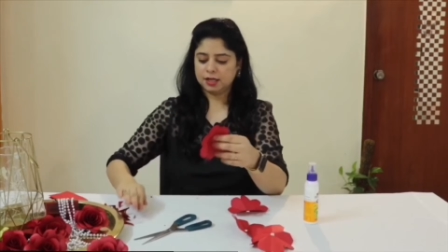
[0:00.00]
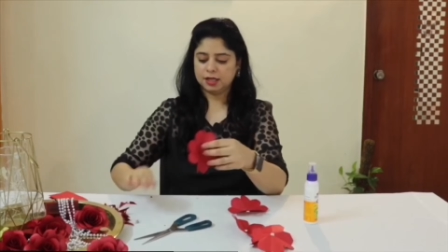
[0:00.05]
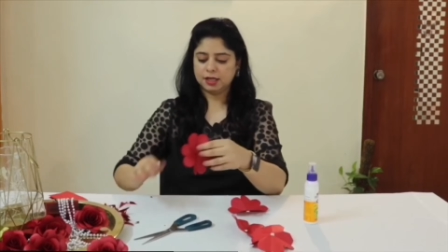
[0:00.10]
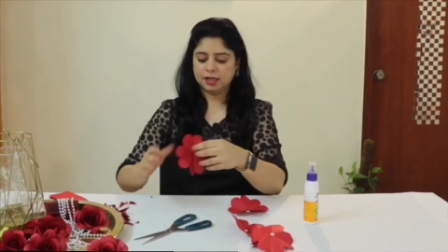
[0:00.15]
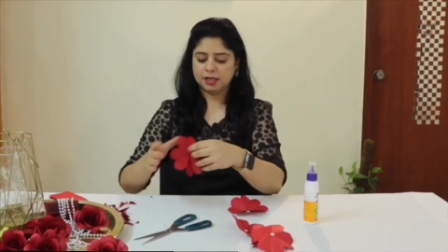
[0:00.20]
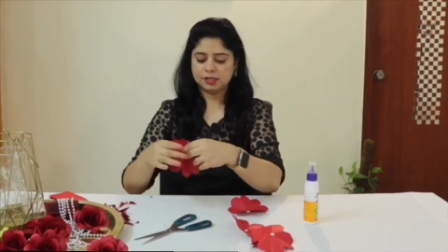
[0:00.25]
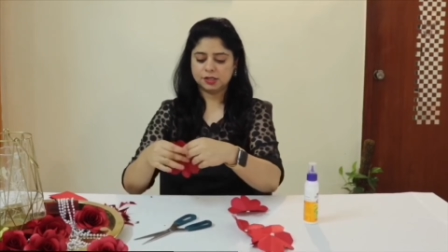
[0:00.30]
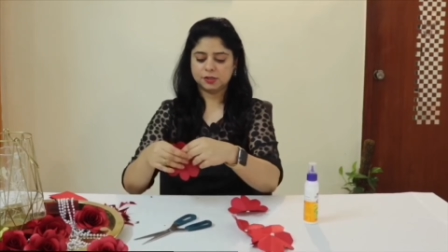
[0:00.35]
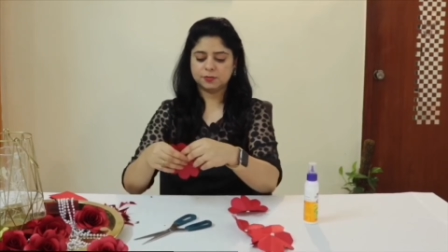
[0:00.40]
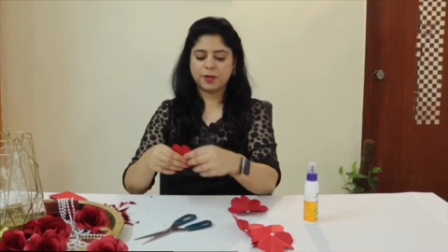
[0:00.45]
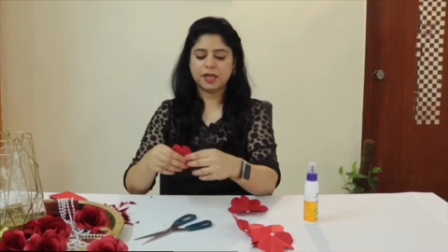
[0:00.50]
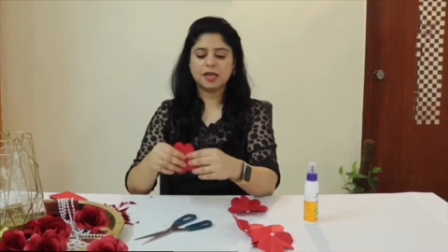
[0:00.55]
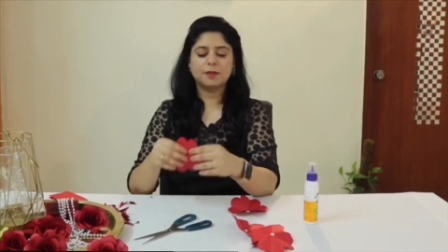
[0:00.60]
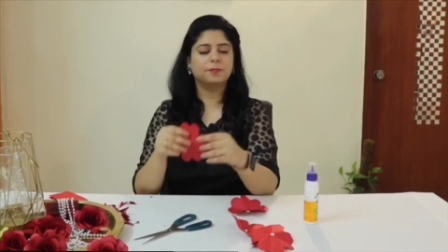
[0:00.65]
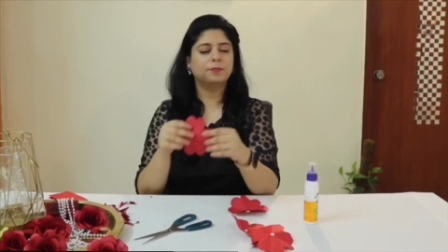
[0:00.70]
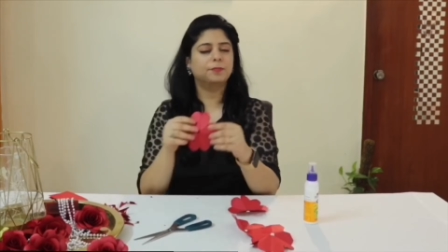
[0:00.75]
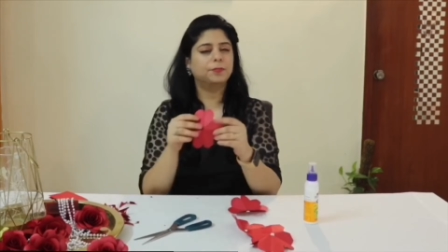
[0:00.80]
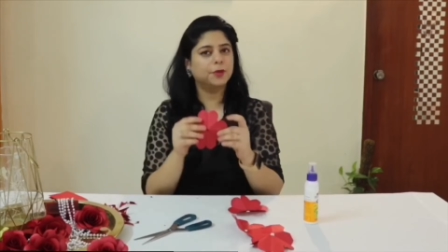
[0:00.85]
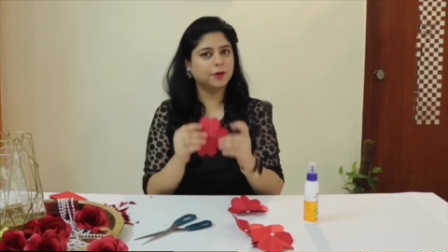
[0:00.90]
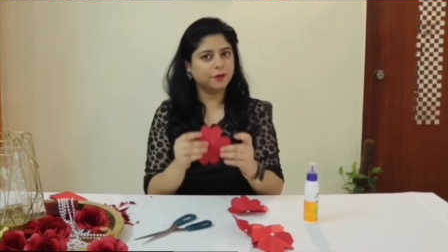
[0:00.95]
to make a
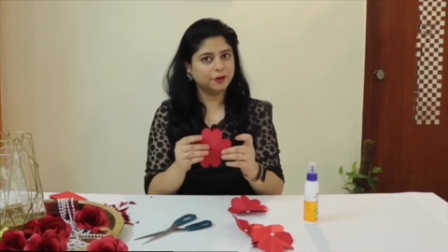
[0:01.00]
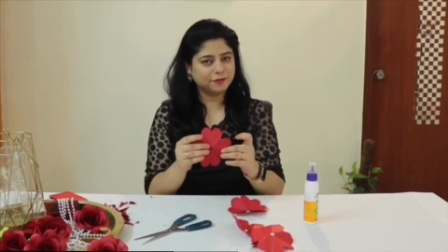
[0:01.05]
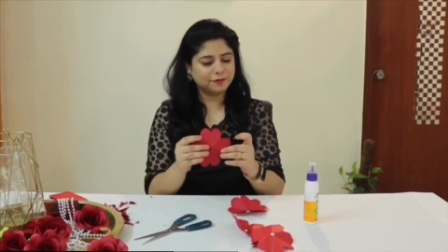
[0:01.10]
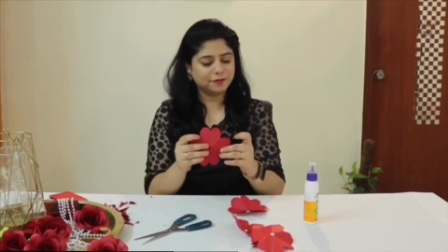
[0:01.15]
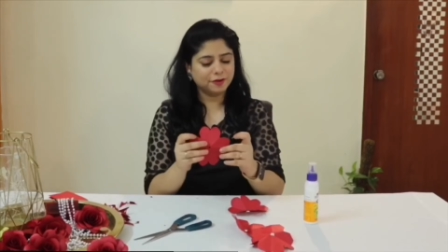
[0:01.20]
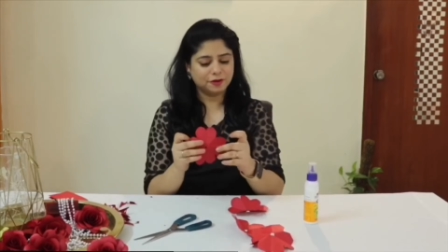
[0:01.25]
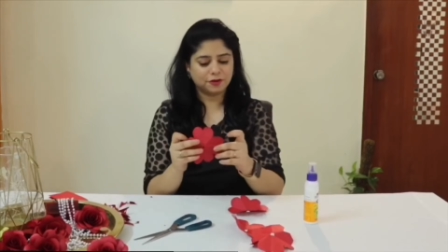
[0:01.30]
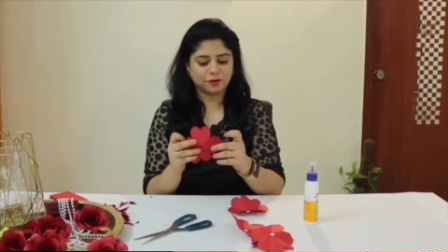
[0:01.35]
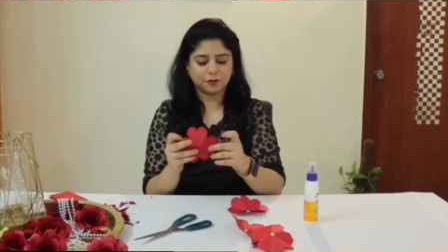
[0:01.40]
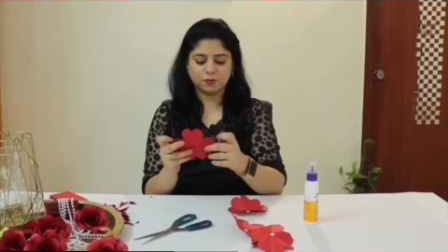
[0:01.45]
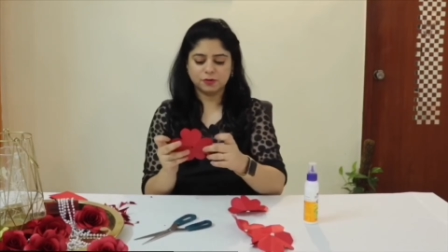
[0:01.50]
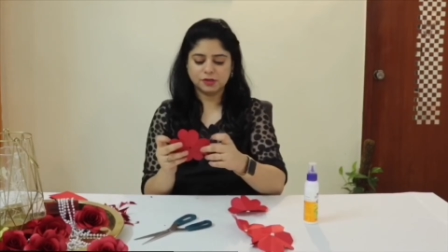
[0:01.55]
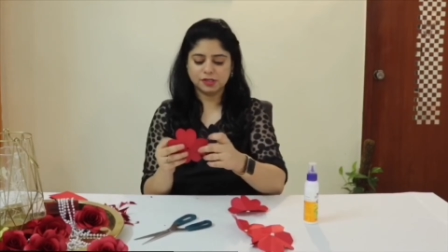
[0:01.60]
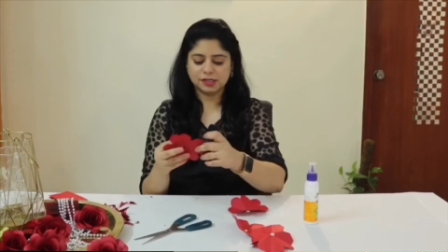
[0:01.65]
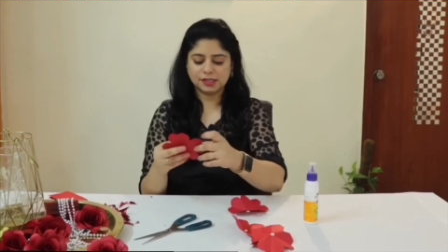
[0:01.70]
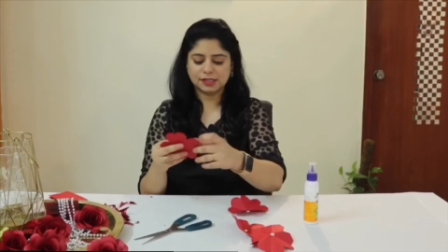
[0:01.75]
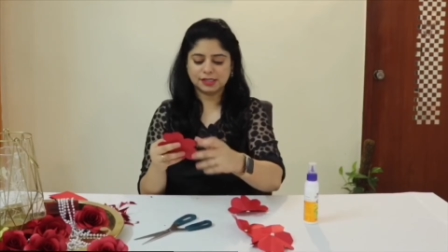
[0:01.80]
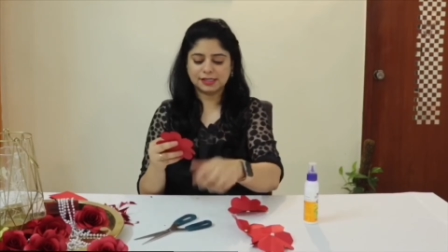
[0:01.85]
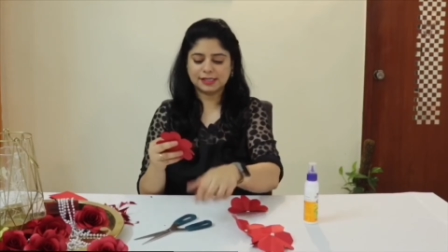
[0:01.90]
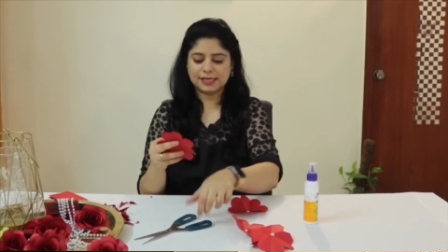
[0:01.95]
beautiful rose,
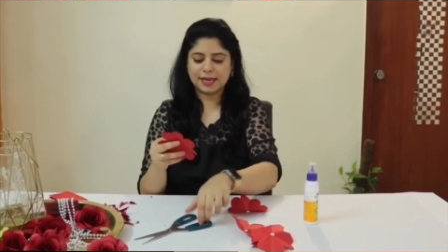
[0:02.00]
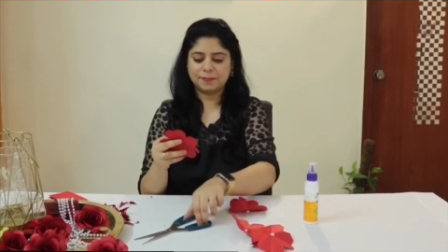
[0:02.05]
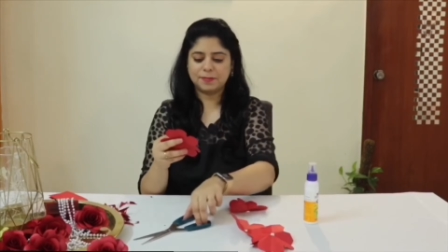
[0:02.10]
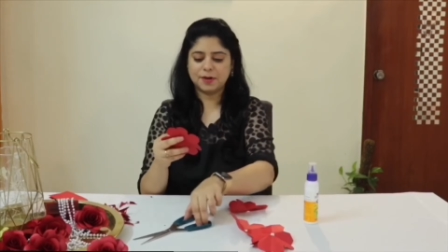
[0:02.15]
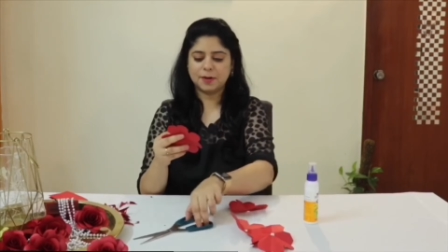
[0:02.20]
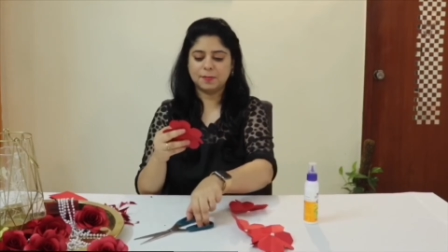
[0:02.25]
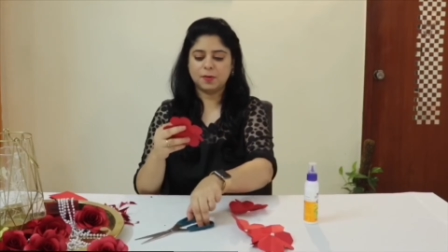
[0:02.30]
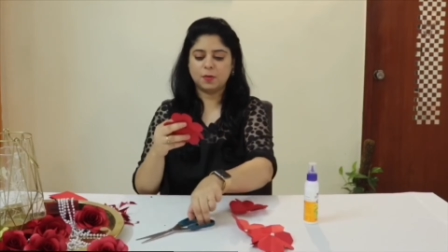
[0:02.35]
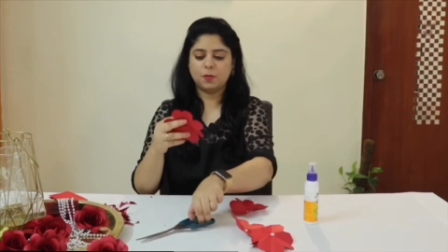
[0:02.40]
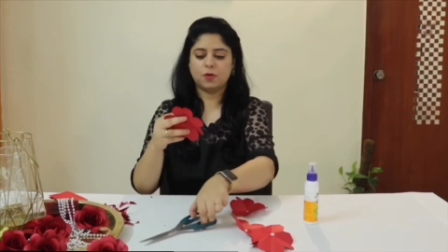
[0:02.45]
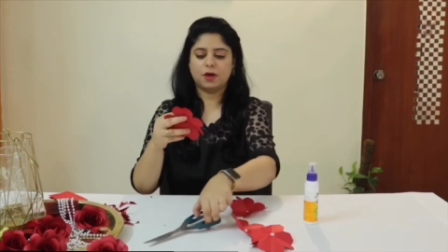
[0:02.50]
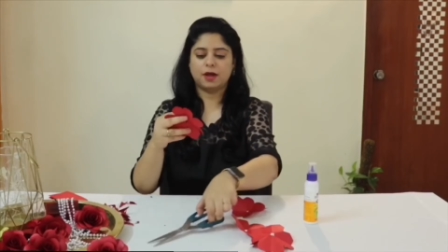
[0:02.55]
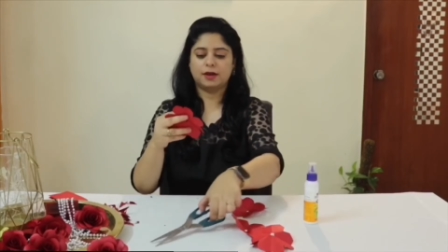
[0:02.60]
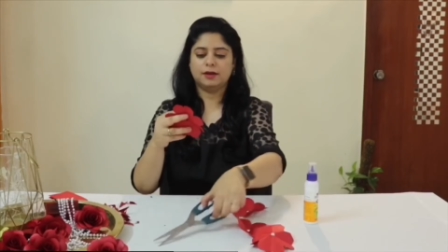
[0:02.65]
step number 1